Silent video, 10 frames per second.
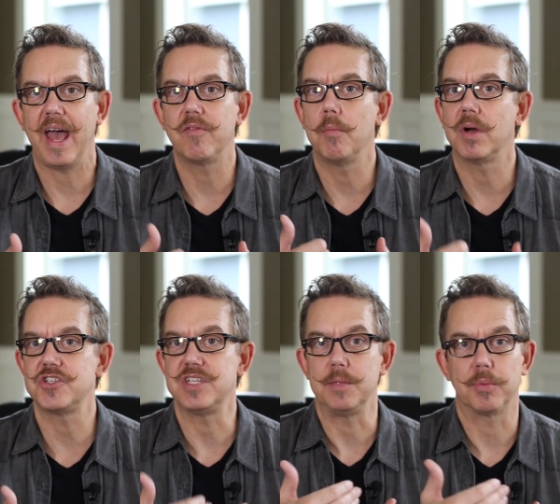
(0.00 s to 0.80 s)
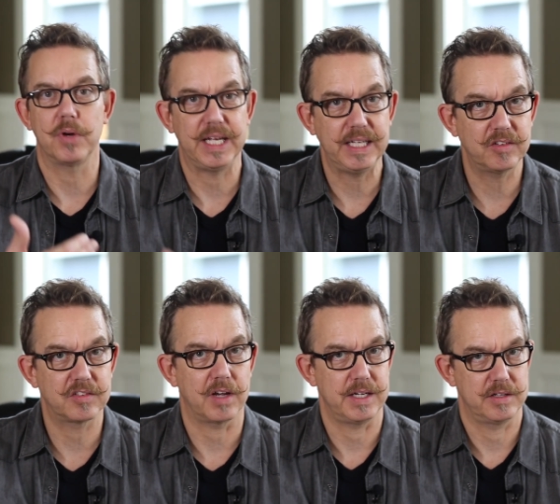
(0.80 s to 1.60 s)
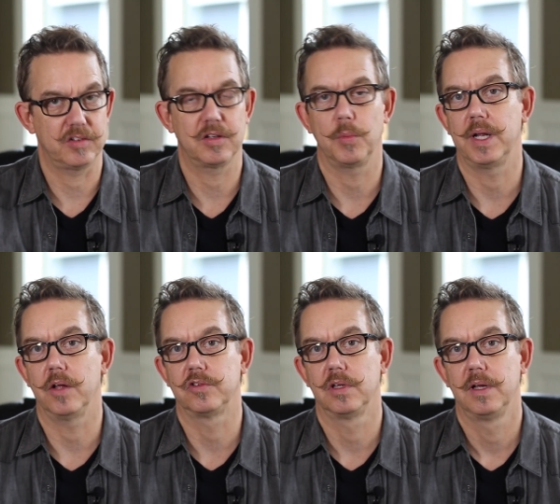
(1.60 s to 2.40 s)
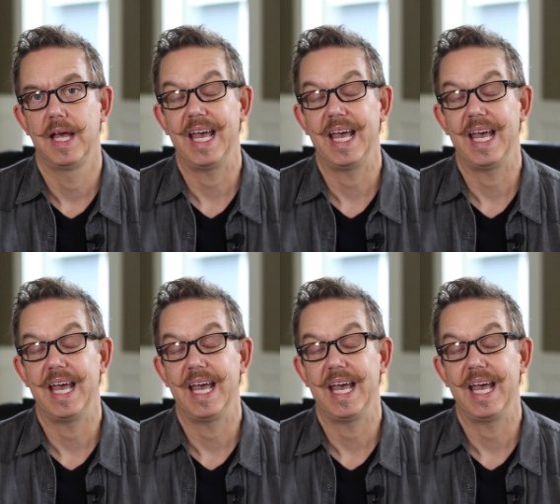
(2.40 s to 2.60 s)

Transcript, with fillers: have a much deeper insight into someone else.